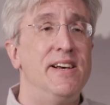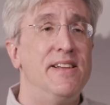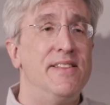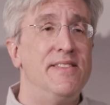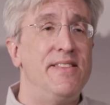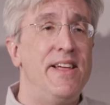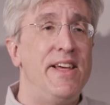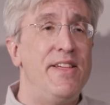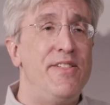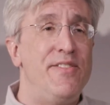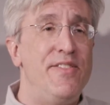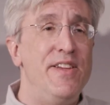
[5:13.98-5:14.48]

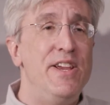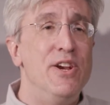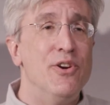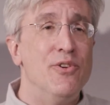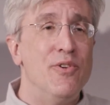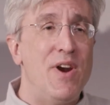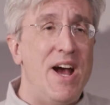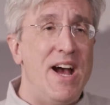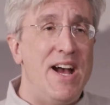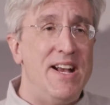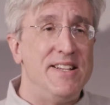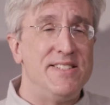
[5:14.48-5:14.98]
They
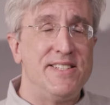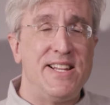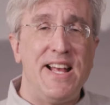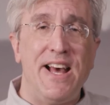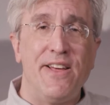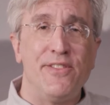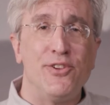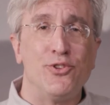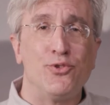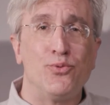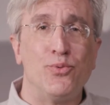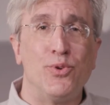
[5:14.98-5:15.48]
theorized how
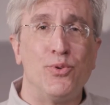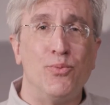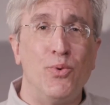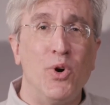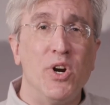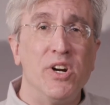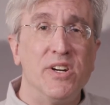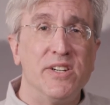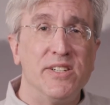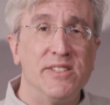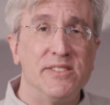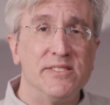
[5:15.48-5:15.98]
this would
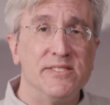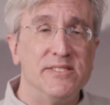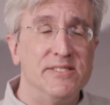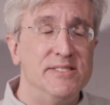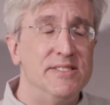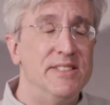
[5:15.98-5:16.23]
work.